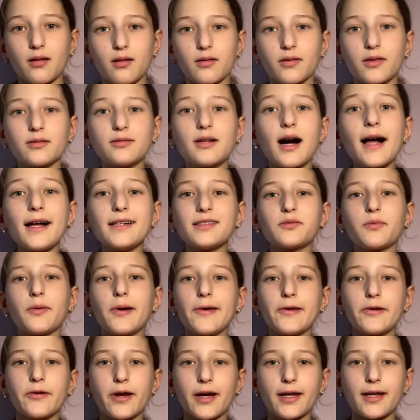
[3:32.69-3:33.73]
The last way
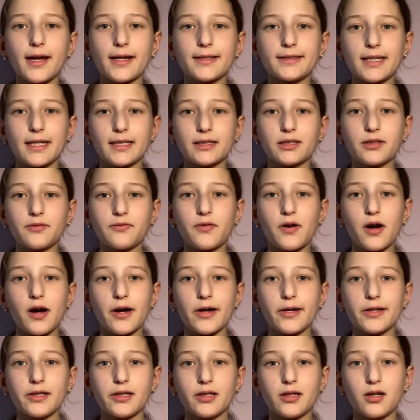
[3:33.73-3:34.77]
you can
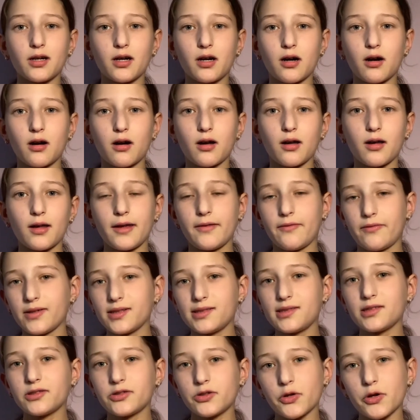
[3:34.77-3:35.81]
identify if
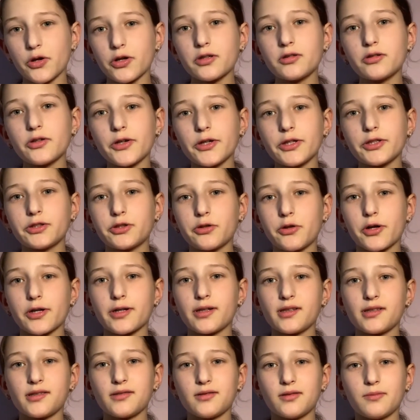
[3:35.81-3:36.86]
it's a turtle or a
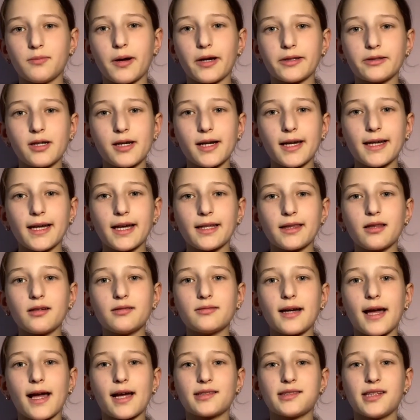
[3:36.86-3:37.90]
tortoise by looking at the
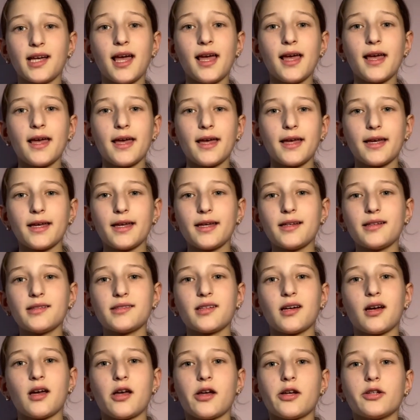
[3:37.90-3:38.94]
legs is
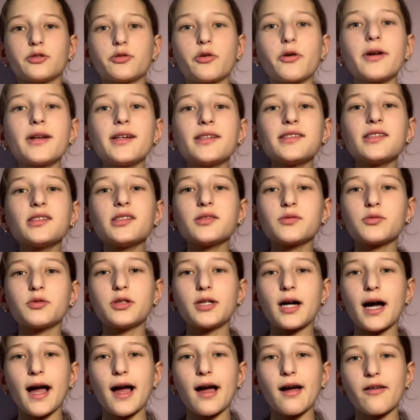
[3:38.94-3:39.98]
tortoises will
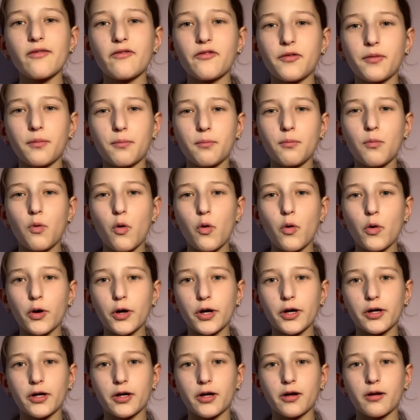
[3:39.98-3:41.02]
have
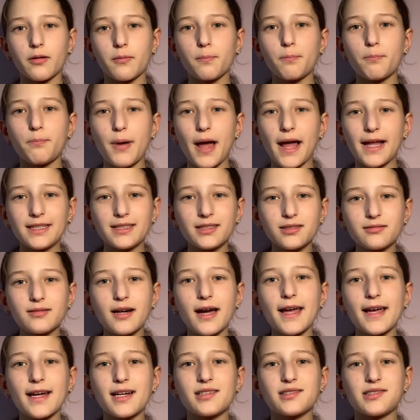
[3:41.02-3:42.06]
more bent
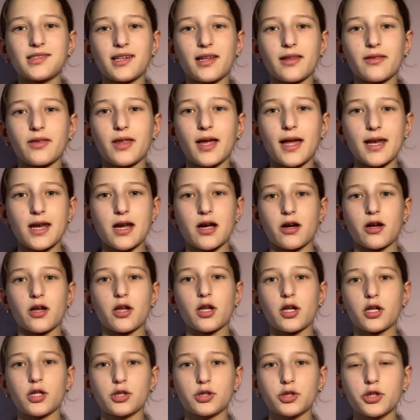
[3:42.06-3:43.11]
legs than
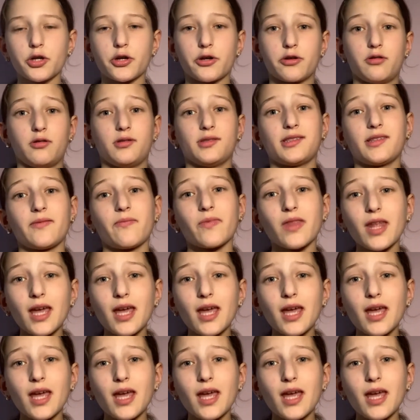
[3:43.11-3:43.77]
turtles.